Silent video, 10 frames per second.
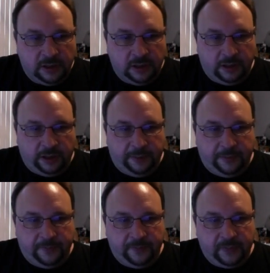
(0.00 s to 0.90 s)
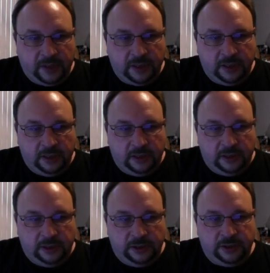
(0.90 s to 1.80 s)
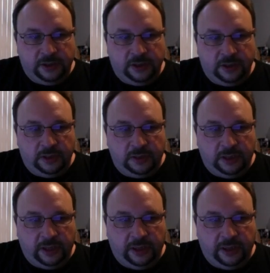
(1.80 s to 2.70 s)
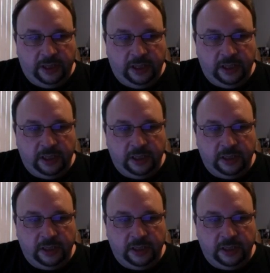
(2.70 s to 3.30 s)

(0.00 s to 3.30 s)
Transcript: Okay, so I think